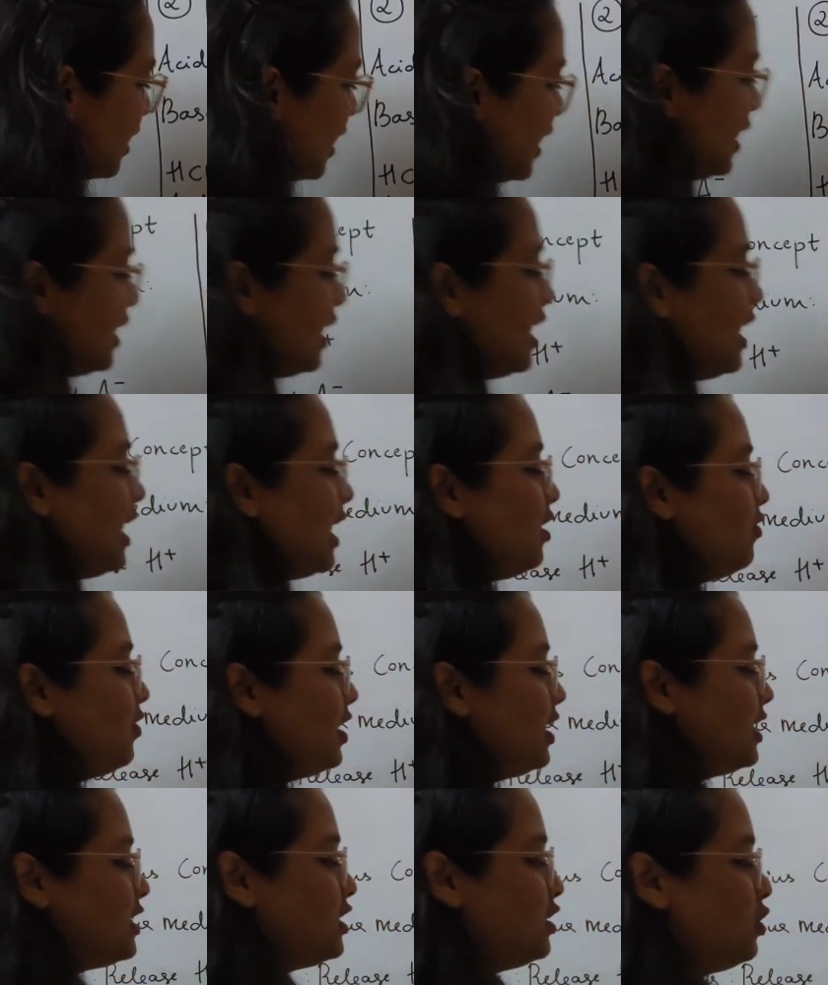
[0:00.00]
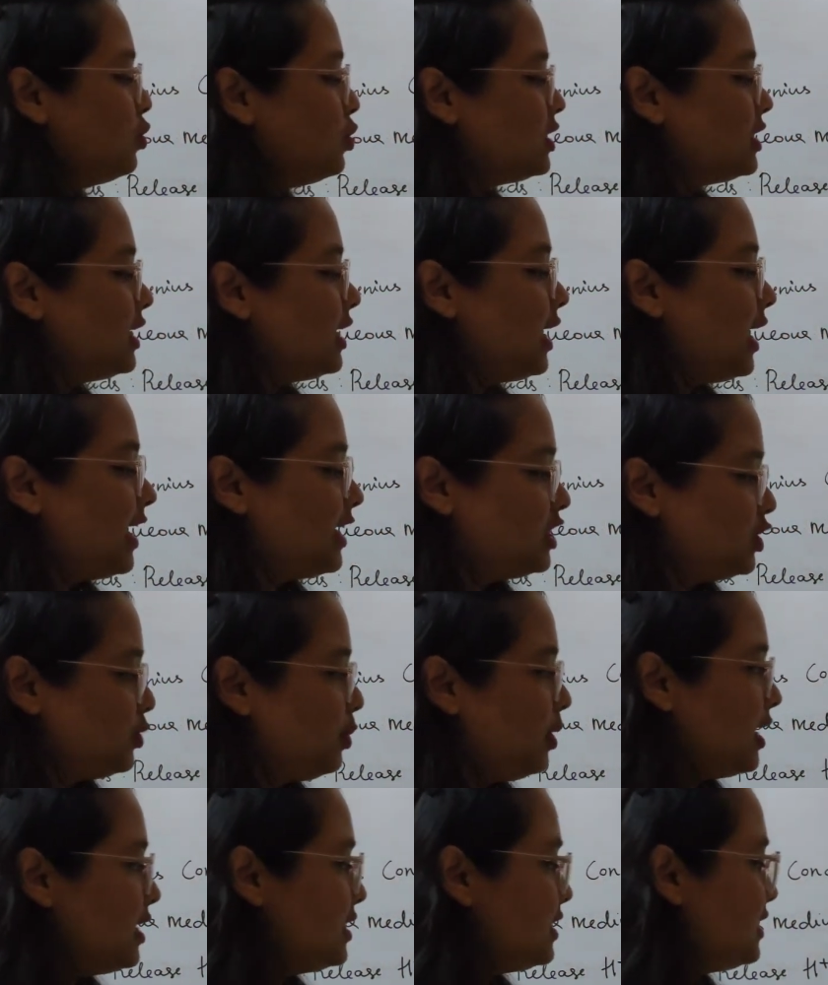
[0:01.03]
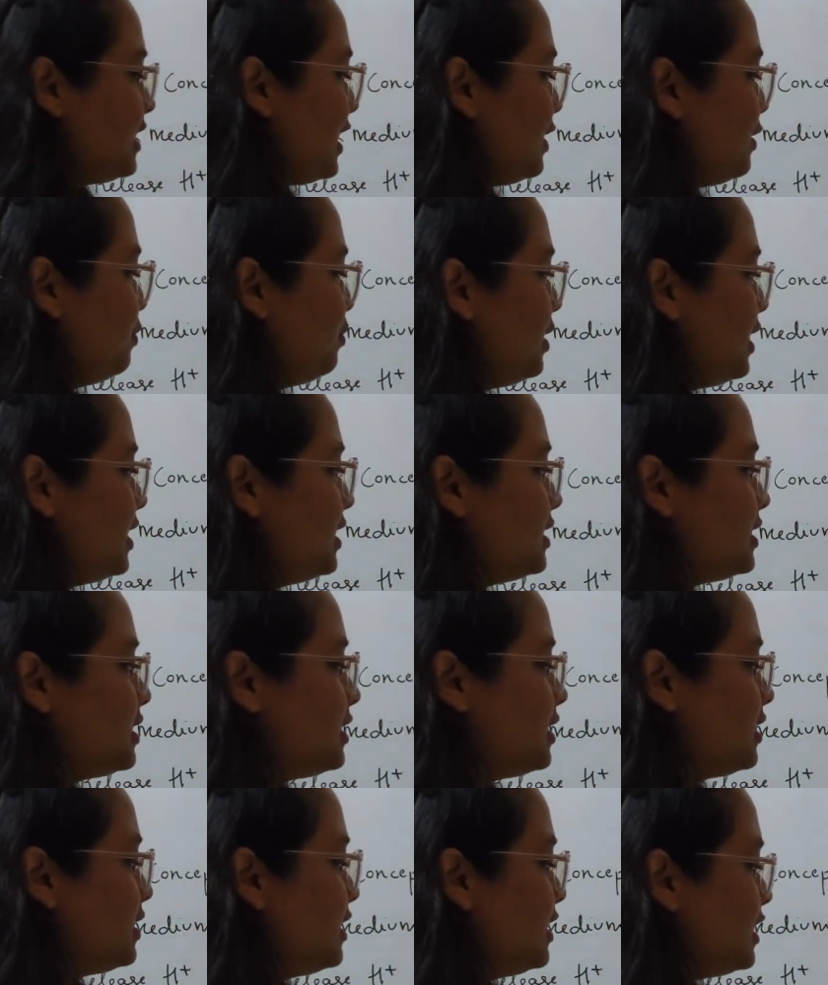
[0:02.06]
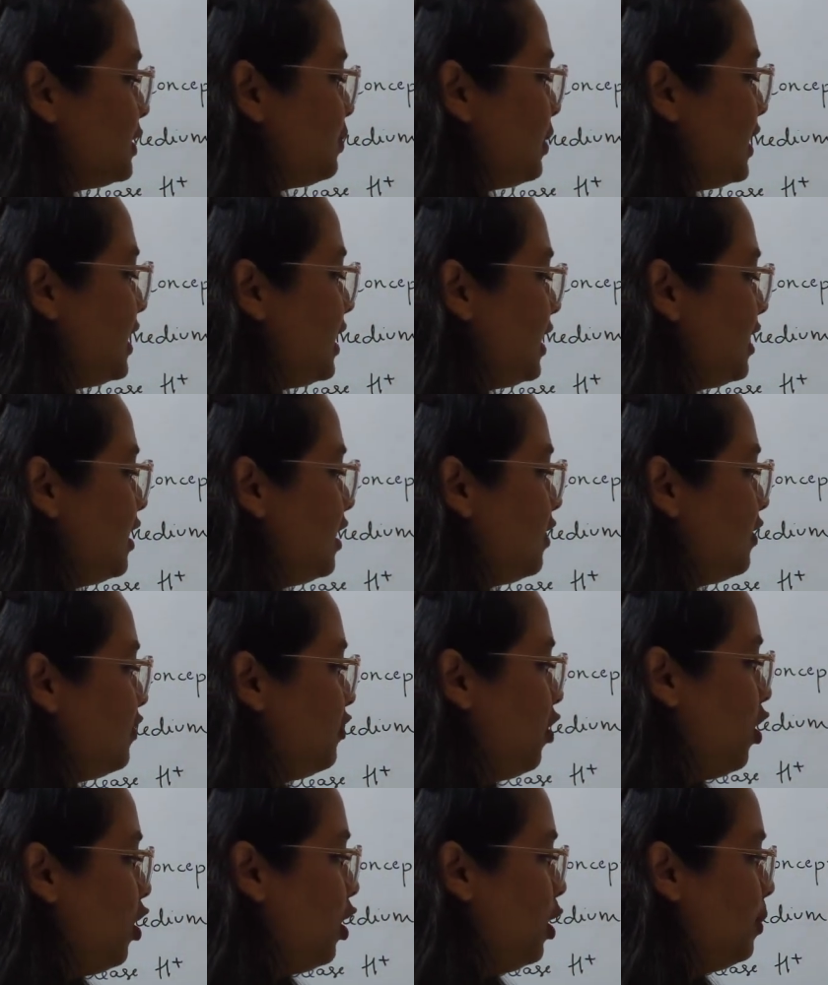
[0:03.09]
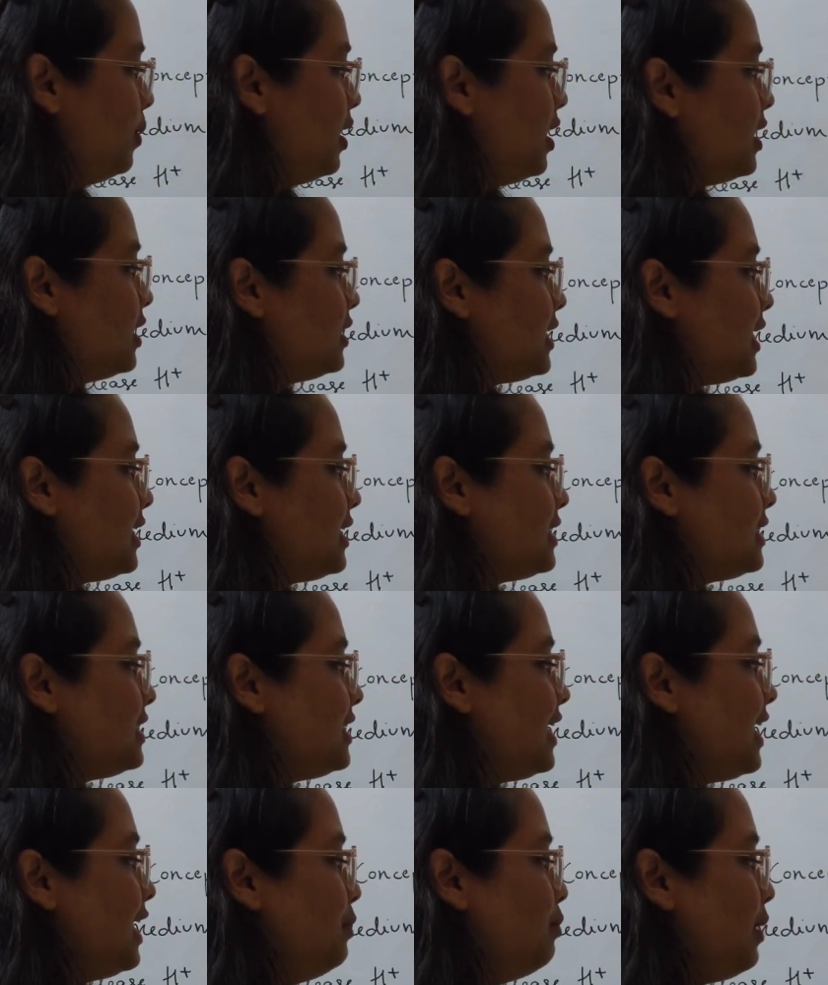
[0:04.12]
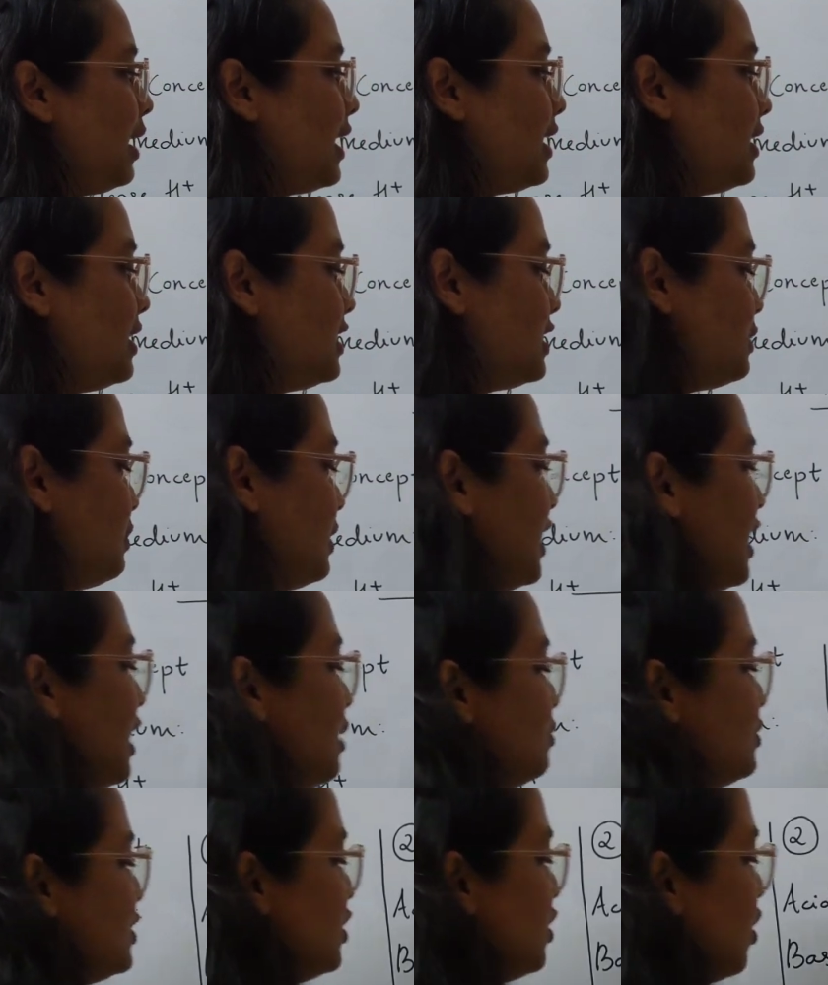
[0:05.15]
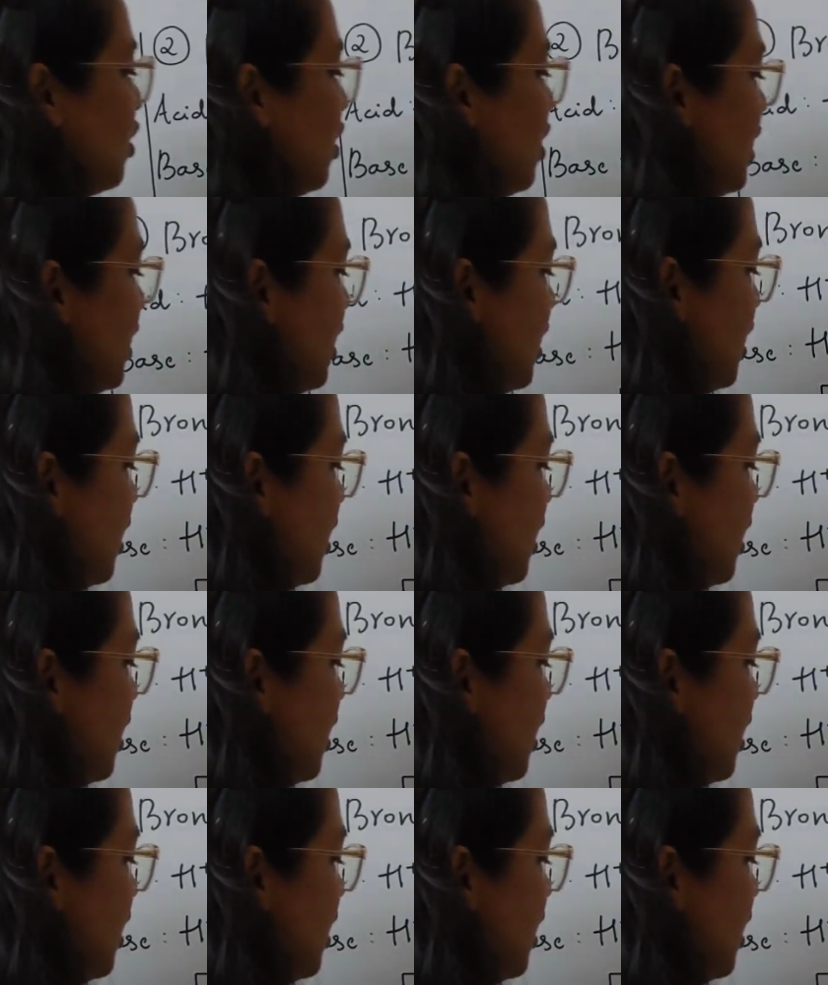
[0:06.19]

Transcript: right? If it is losing H+, plus, that means this particular form, that is Cl minus, becomes your